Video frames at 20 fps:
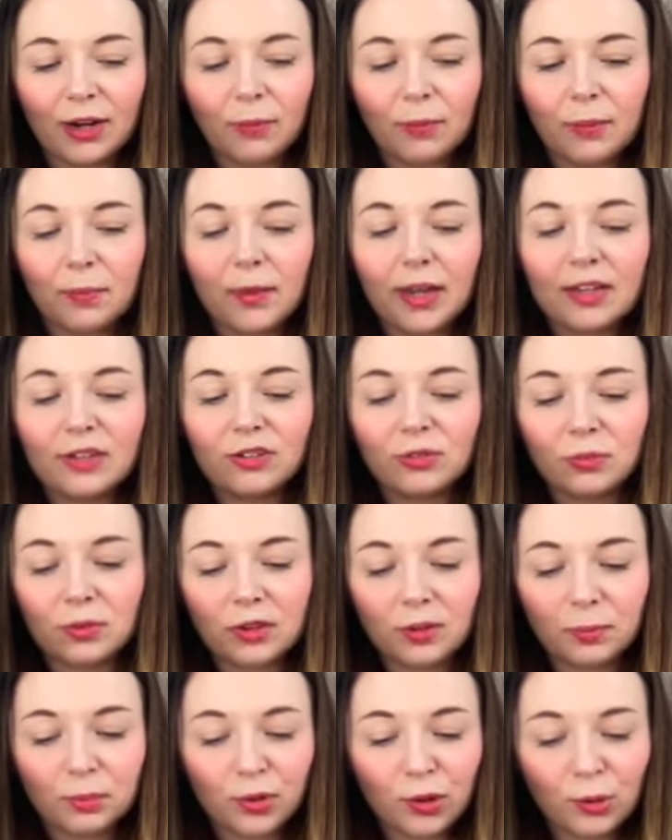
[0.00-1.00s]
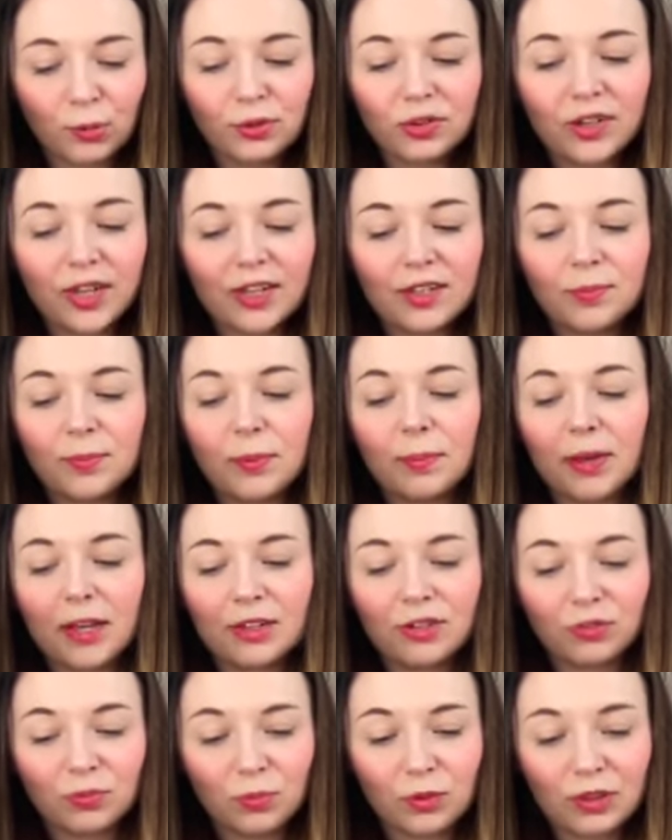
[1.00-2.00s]
Be patient with the process, be
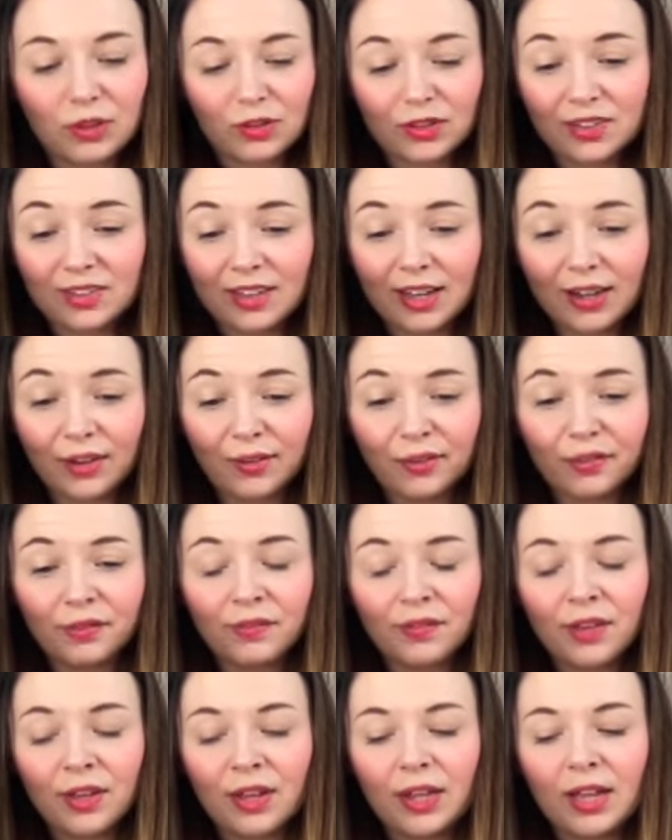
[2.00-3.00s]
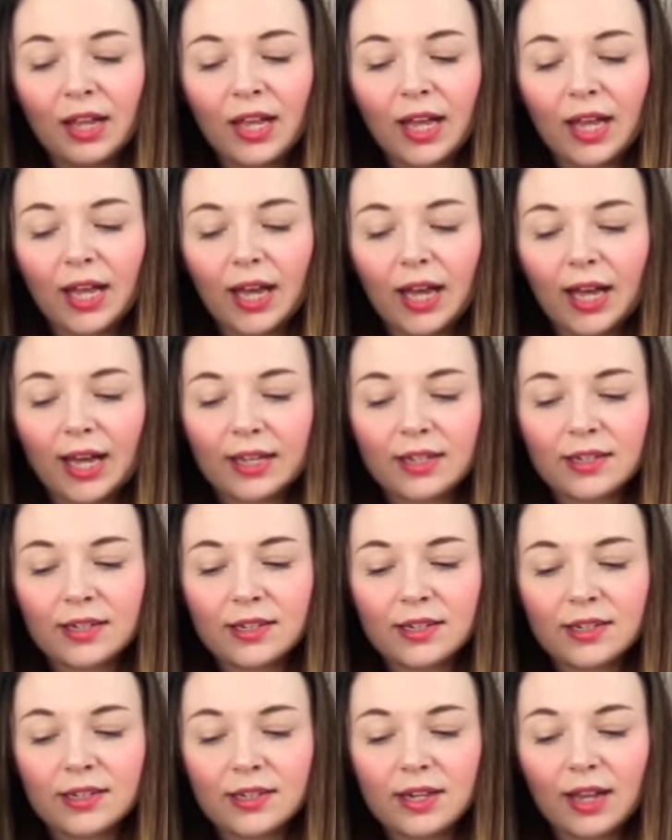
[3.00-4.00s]
patient with yourself,
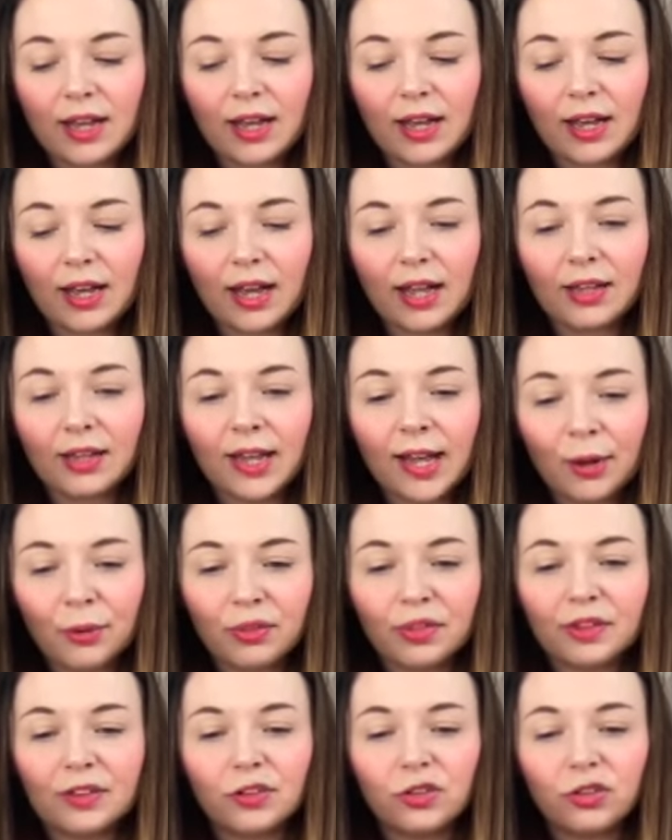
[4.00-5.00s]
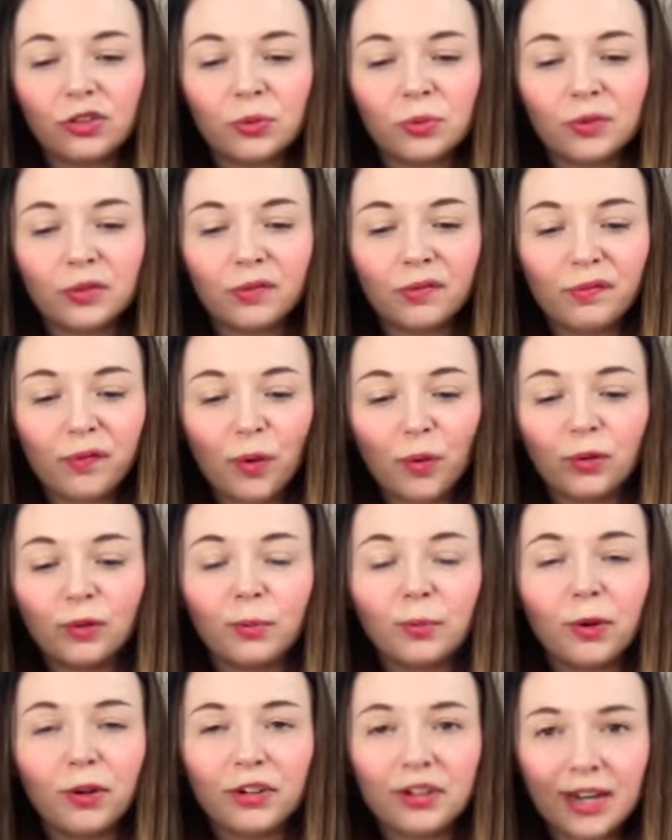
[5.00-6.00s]
and allow things to unfold
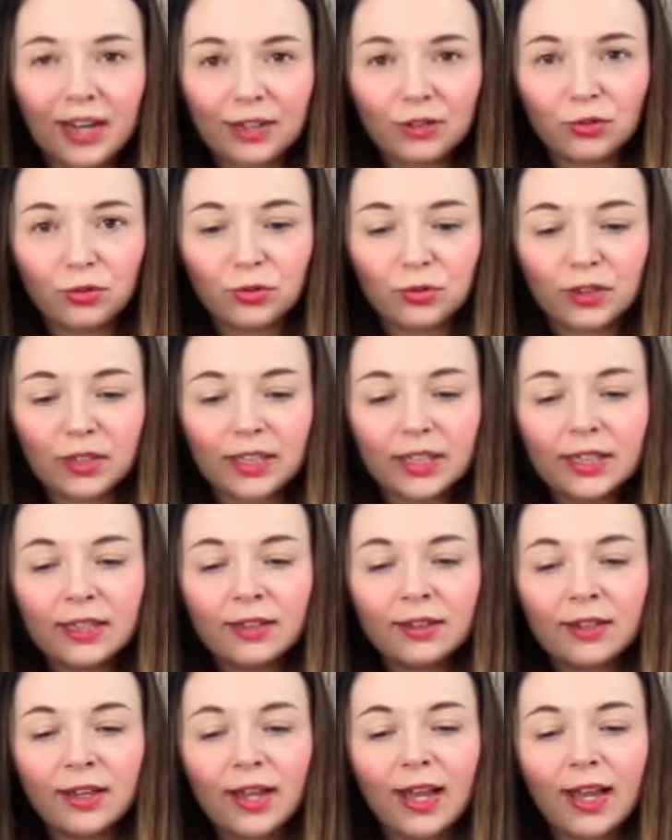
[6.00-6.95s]
more naturally.